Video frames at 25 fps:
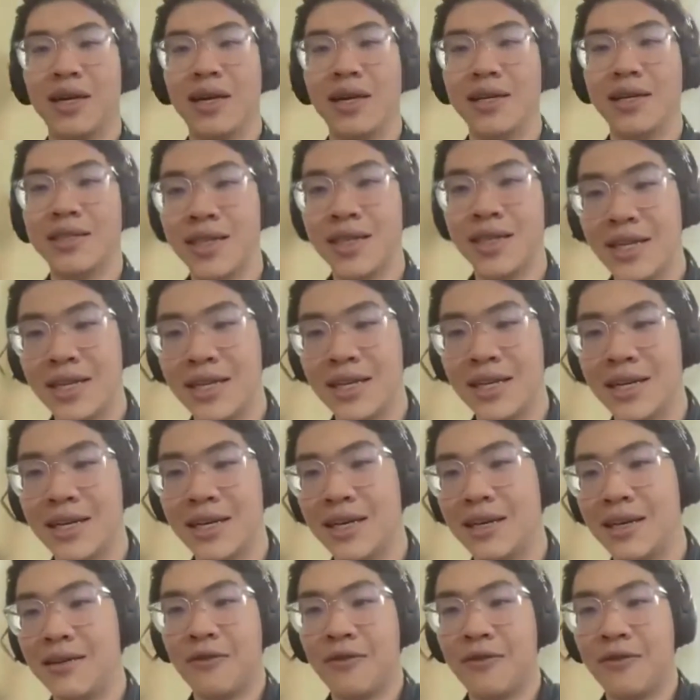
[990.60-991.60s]

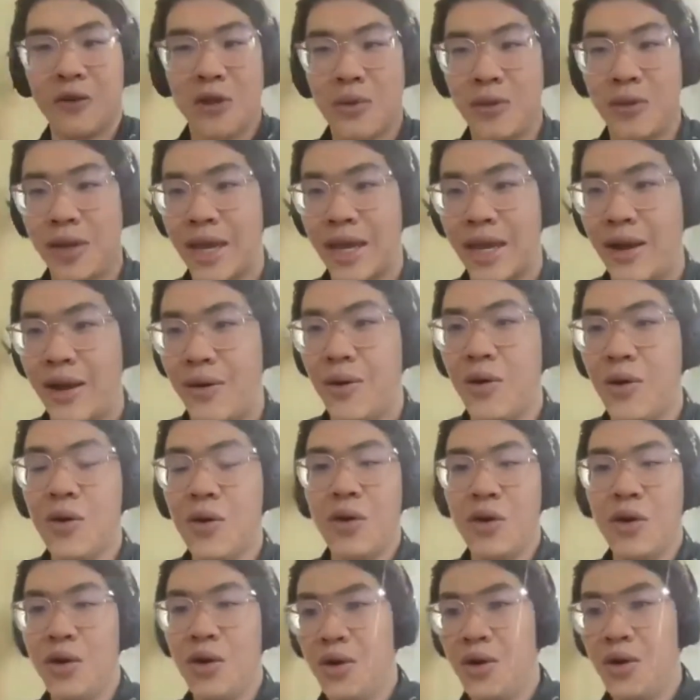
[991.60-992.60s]
data and figuring out
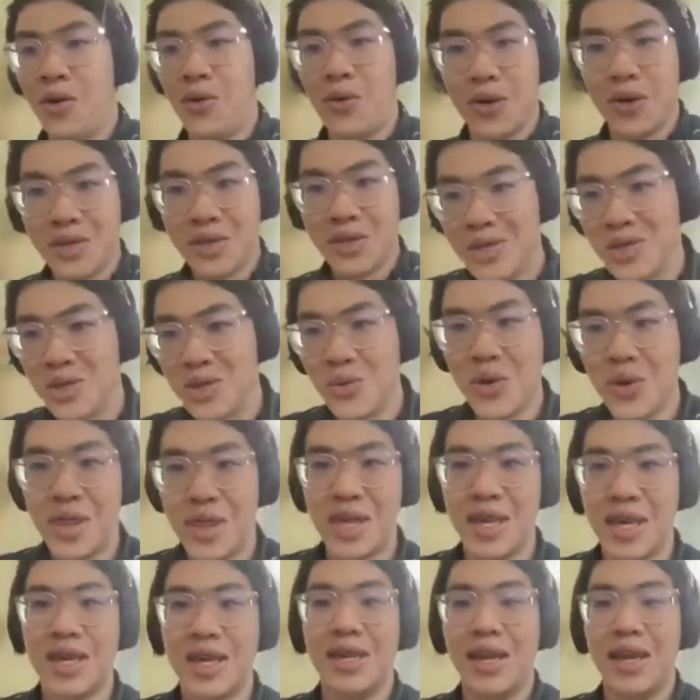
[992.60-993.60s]
what to do
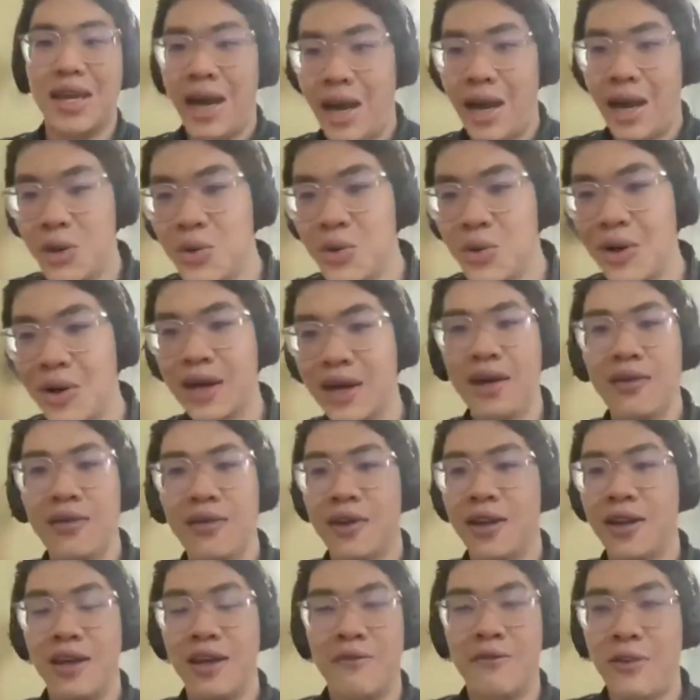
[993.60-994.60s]
with it. How do I
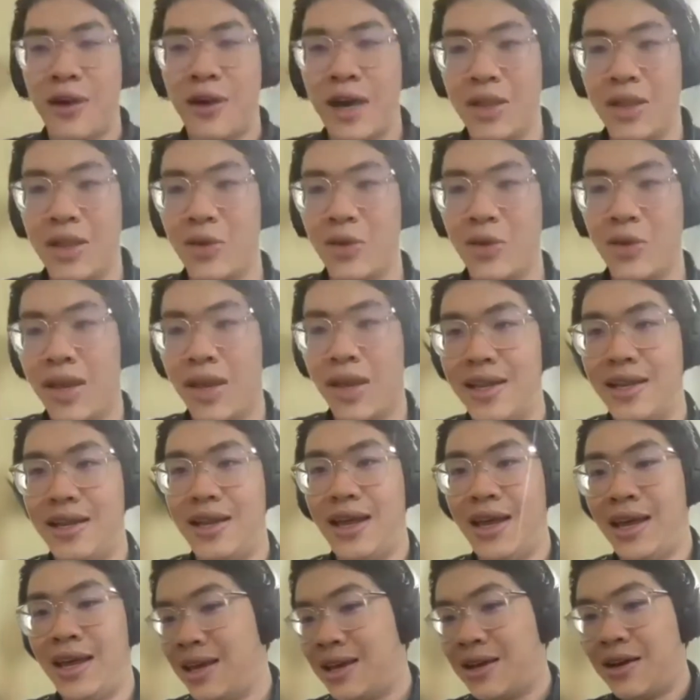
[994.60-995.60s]
even
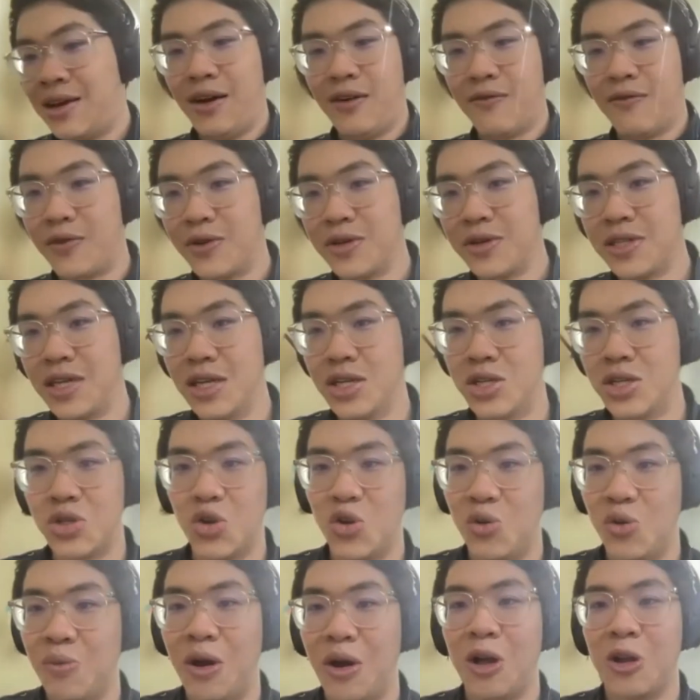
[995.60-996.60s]
evaluate a
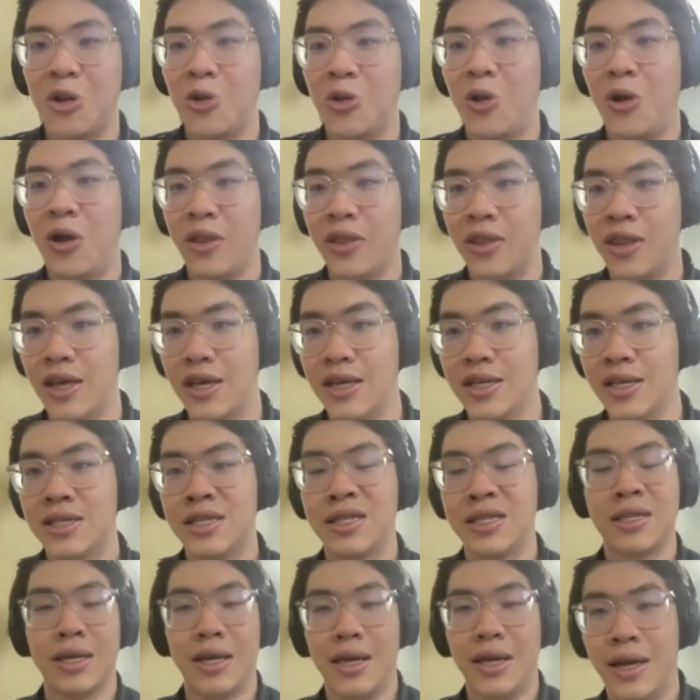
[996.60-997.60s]
conversational model on
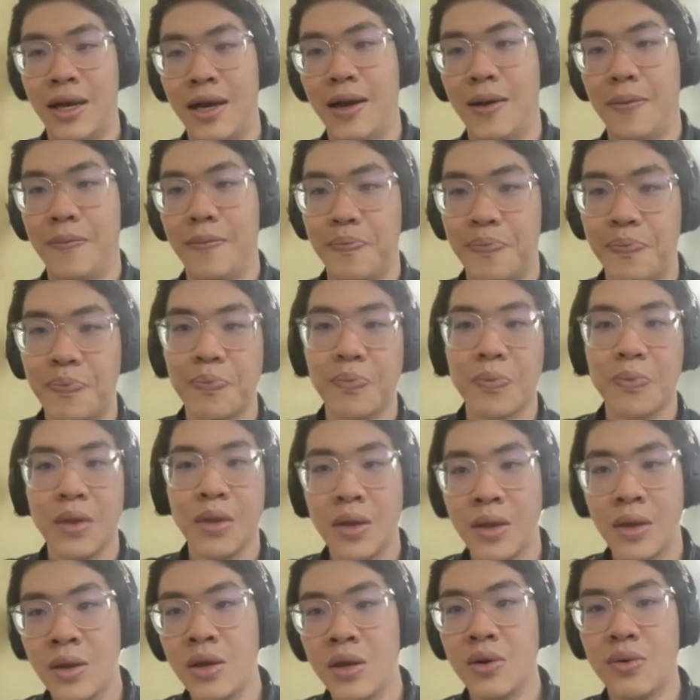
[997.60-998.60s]
this?
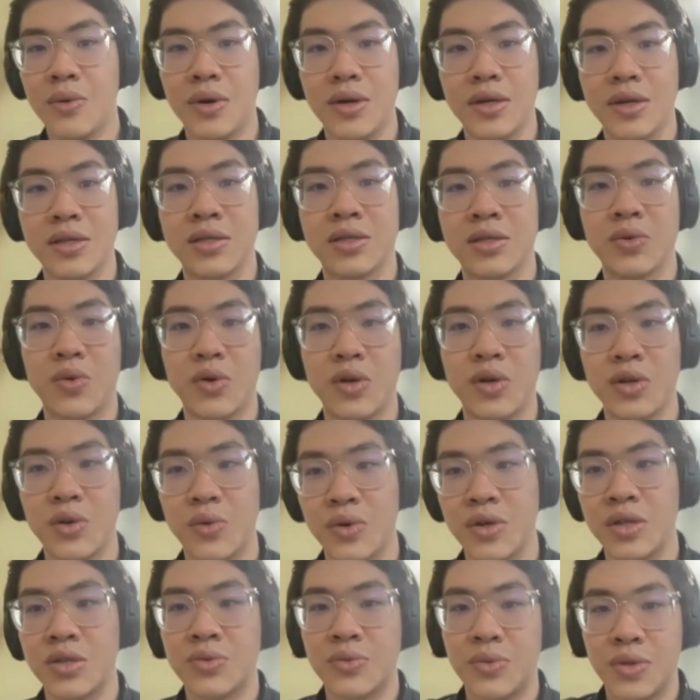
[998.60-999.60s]
Was
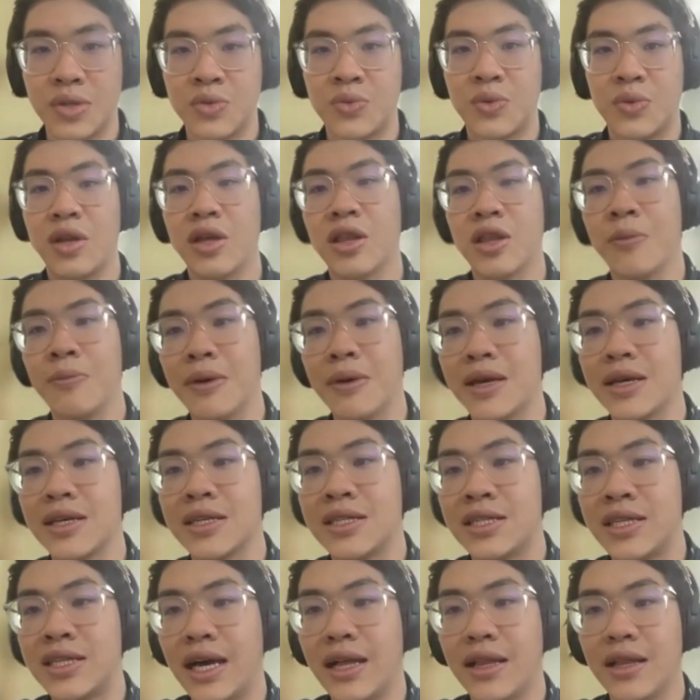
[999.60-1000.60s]
one of the
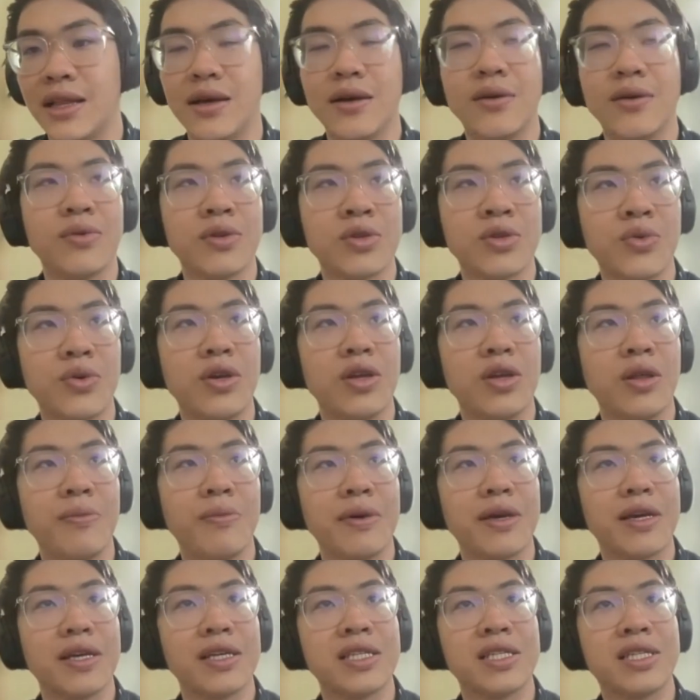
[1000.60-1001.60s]
biggest
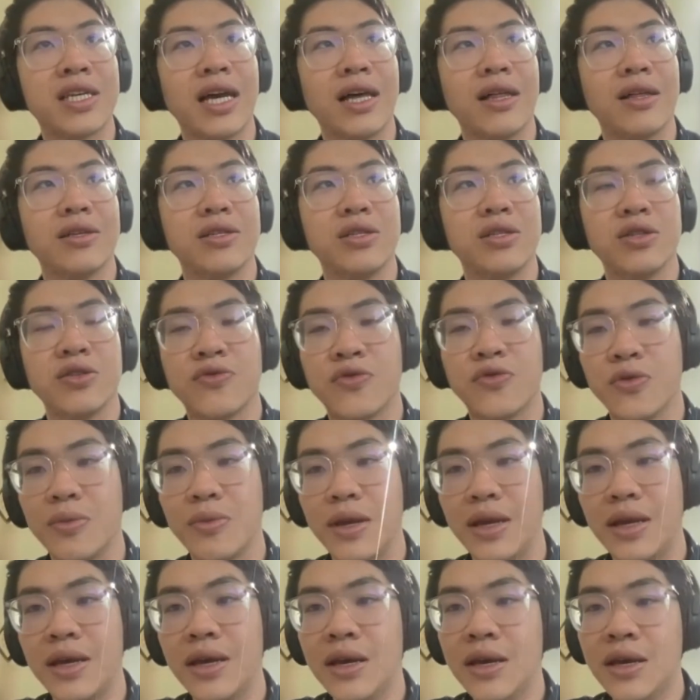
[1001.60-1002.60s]
challenges for me.